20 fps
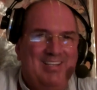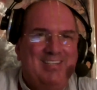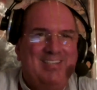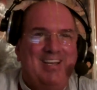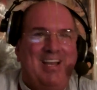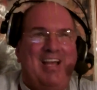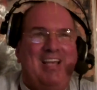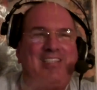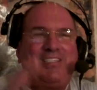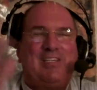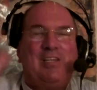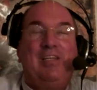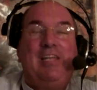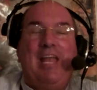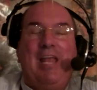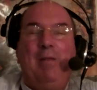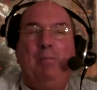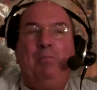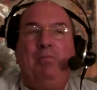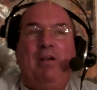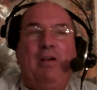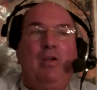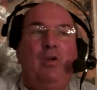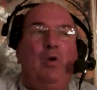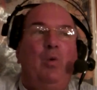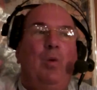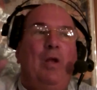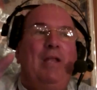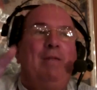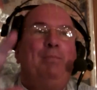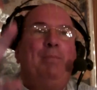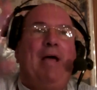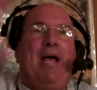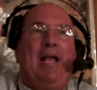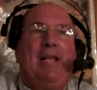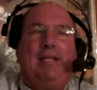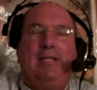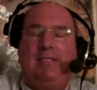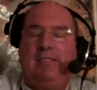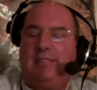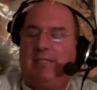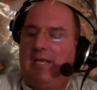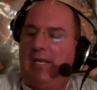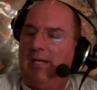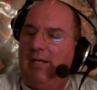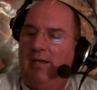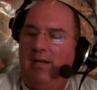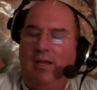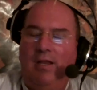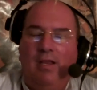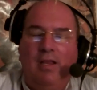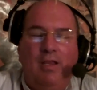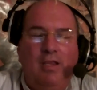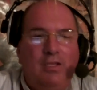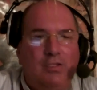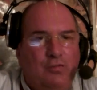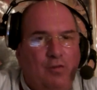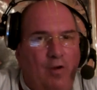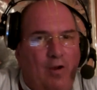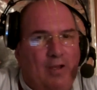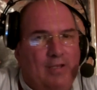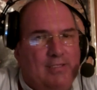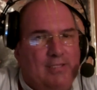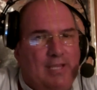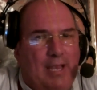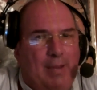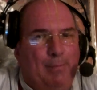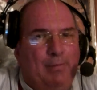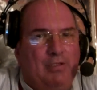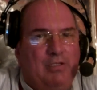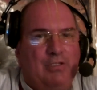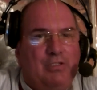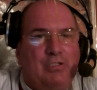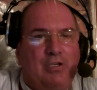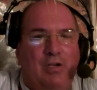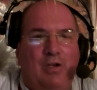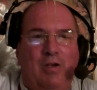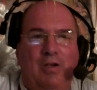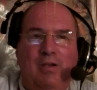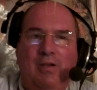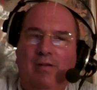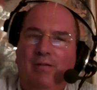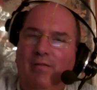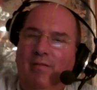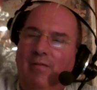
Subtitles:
Just then Bhrigu went back and said, as far as I'm concerned,